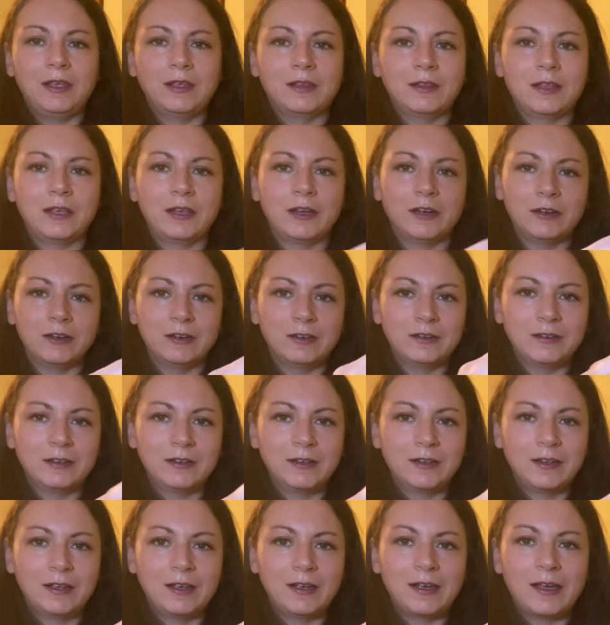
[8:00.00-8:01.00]
in there.
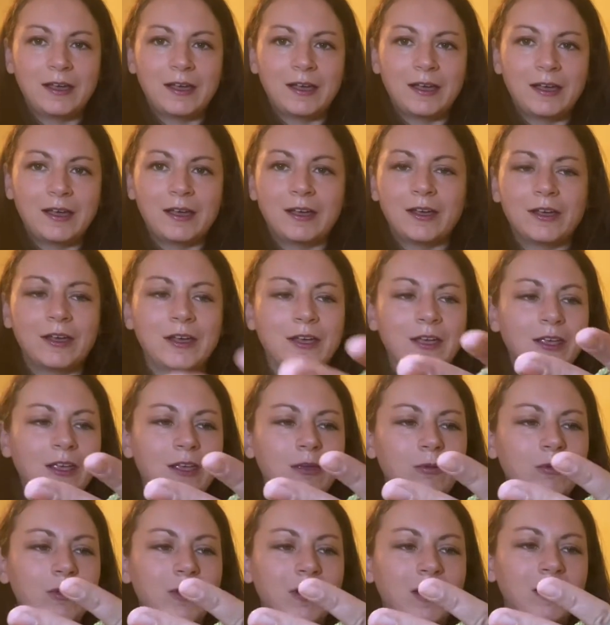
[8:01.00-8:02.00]
Uh, I
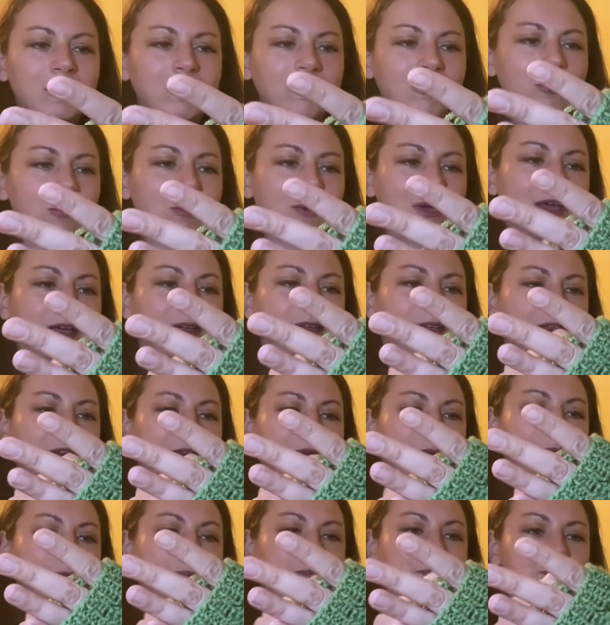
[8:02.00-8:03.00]
am going to have to go back
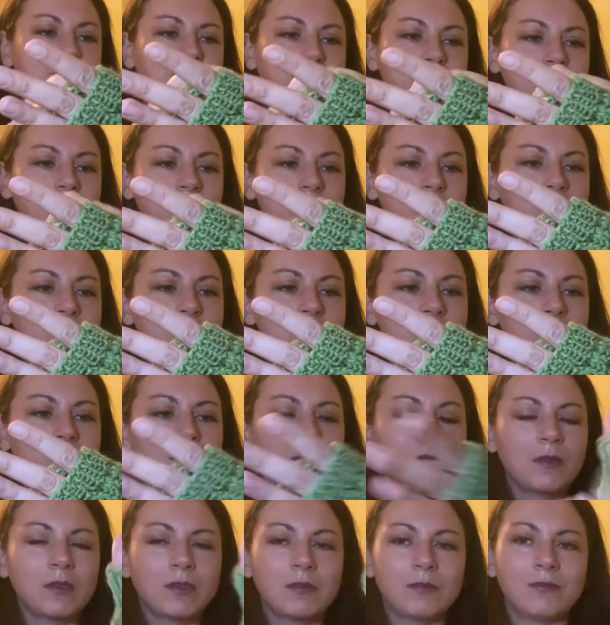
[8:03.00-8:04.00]
and
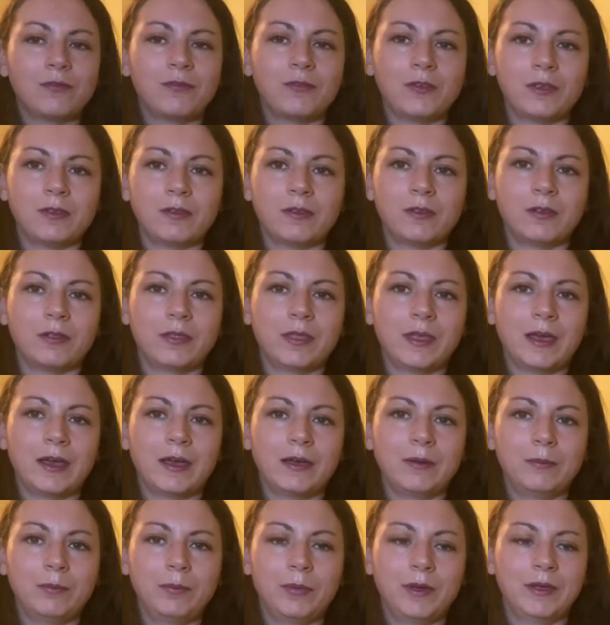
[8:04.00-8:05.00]
fix all
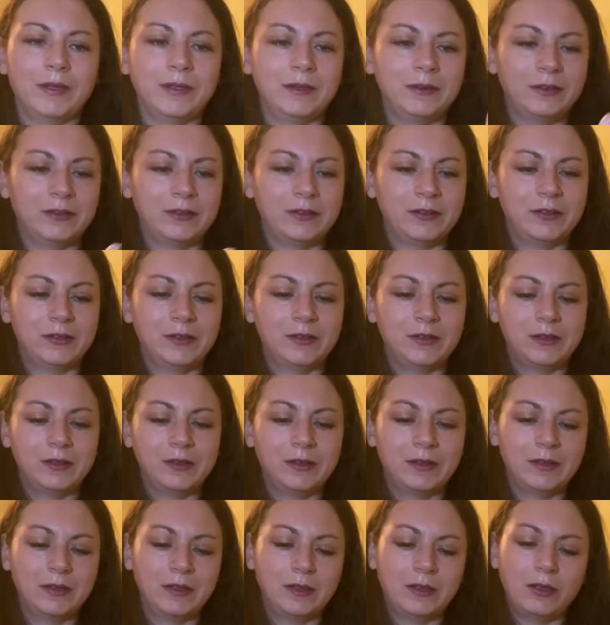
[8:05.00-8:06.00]
that, but
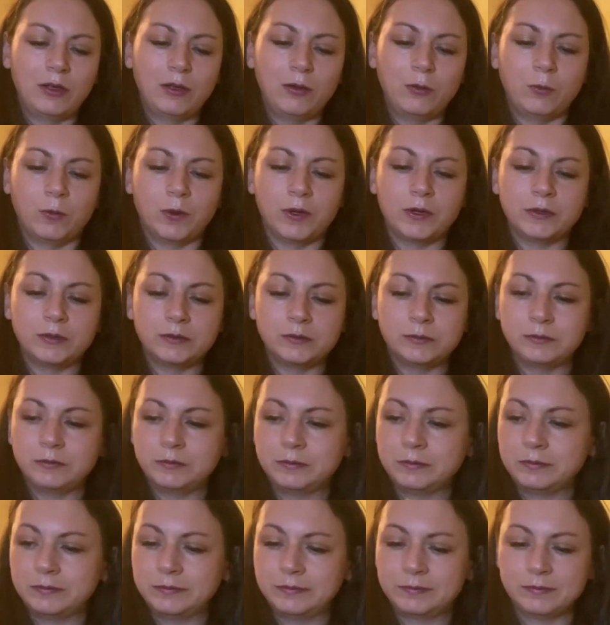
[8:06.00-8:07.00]
oh well.
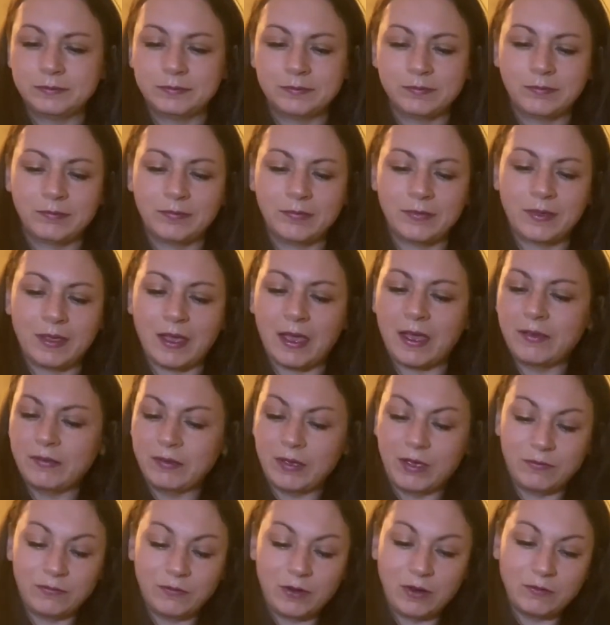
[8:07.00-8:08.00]
I,
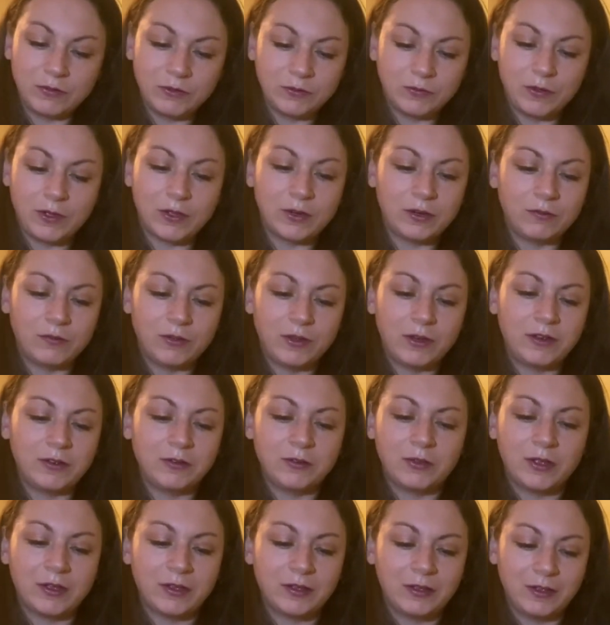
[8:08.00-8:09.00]
I've never found a video
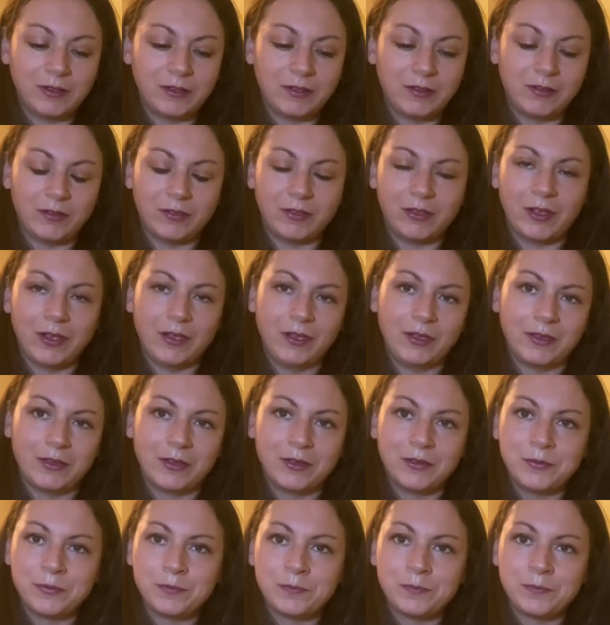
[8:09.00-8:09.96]
that has like